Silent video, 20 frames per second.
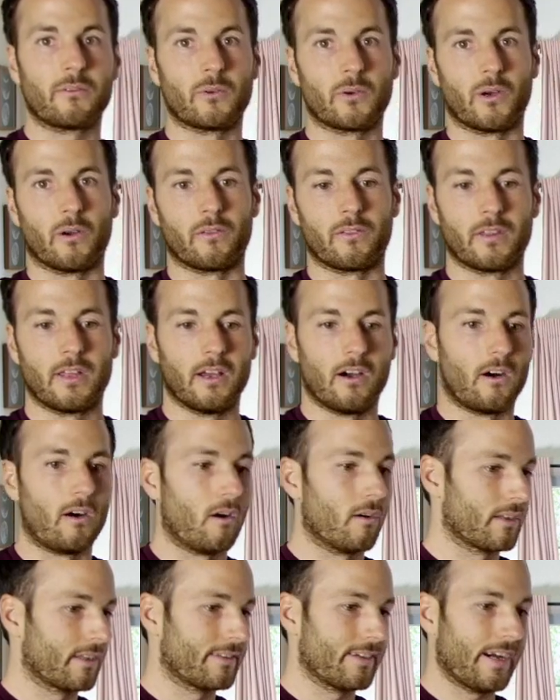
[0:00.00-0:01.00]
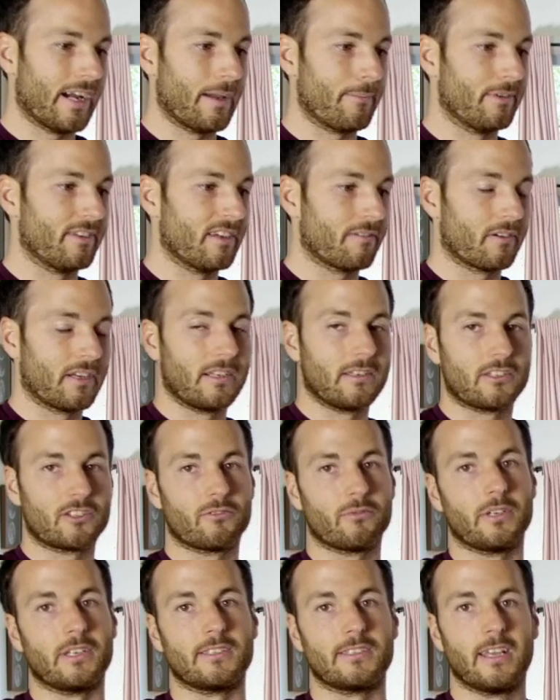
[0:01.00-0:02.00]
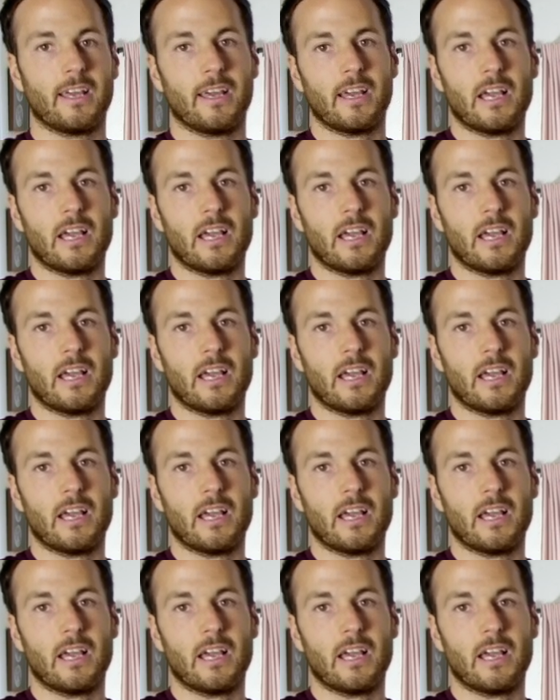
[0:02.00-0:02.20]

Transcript: growth all the time in different industries.